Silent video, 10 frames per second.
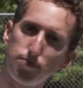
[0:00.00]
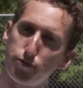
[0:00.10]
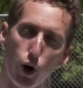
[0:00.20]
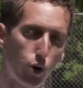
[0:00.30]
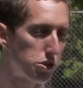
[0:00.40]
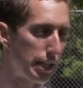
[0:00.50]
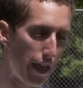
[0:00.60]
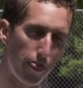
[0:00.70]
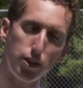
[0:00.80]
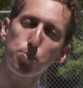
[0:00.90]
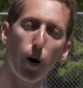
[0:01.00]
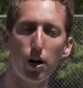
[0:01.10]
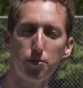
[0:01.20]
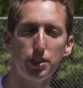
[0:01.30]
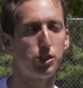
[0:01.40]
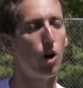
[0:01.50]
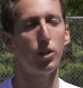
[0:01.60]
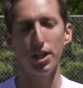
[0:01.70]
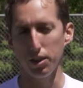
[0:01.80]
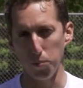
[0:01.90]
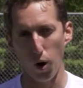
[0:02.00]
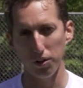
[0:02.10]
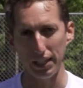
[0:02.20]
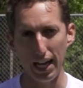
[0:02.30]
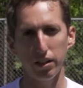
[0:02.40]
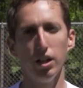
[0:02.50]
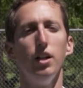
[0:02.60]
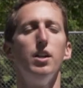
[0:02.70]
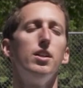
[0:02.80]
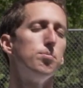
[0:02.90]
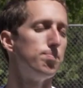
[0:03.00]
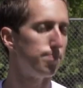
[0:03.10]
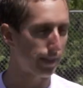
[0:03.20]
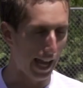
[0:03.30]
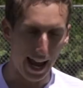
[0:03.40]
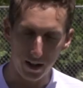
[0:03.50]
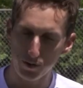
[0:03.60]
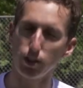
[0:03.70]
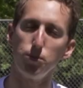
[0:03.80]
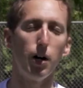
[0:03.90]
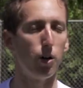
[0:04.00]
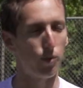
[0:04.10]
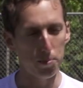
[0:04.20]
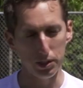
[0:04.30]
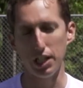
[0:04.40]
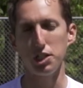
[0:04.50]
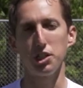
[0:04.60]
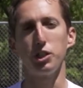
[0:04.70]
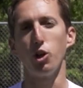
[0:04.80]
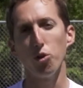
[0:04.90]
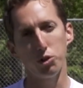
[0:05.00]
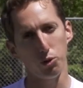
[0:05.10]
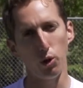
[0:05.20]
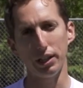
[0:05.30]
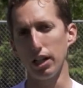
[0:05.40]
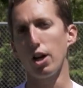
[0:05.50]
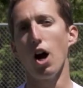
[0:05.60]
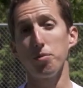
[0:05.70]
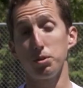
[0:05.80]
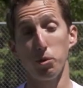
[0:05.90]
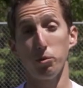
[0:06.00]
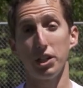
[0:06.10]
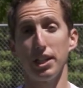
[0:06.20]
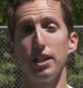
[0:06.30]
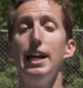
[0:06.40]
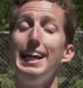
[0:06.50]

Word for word: focusing on this part of it. Don't hit the ball yet have some uh, repetition, go through it, get comfortable with it,